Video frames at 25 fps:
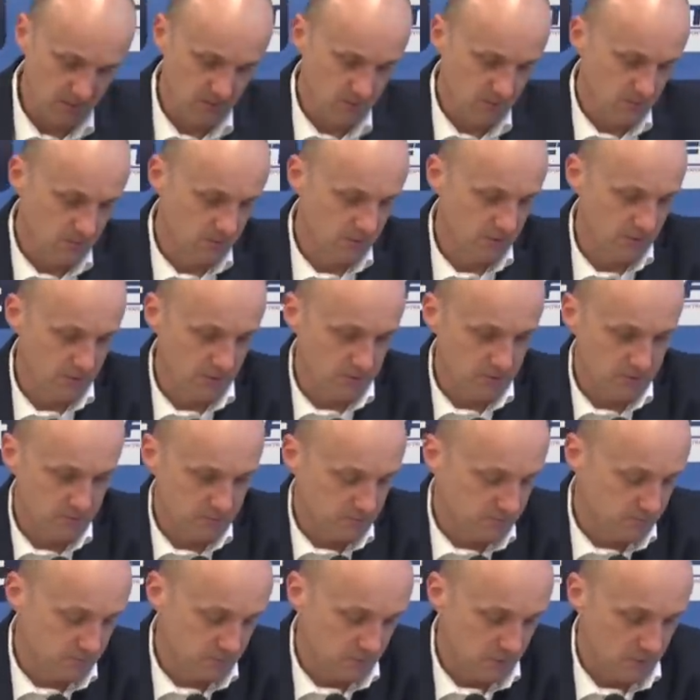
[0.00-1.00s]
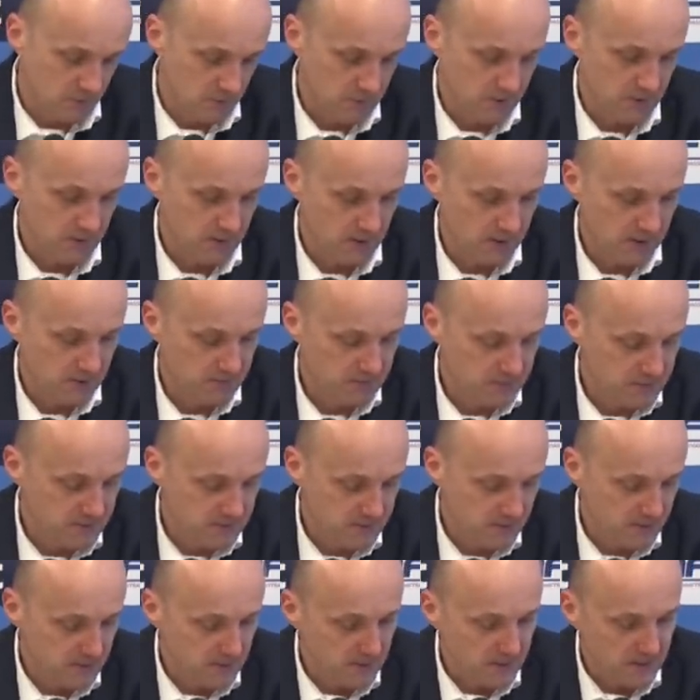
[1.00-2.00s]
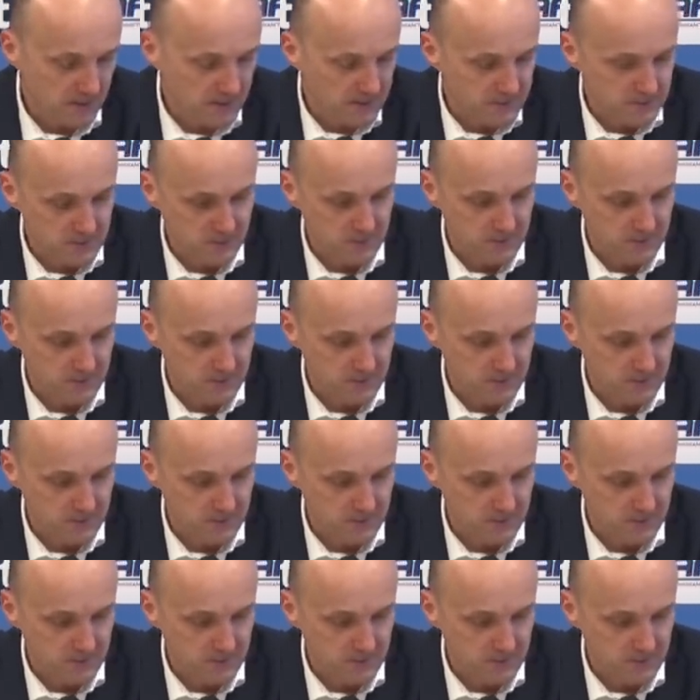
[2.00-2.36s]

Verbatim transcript: all you know, all the games uh, against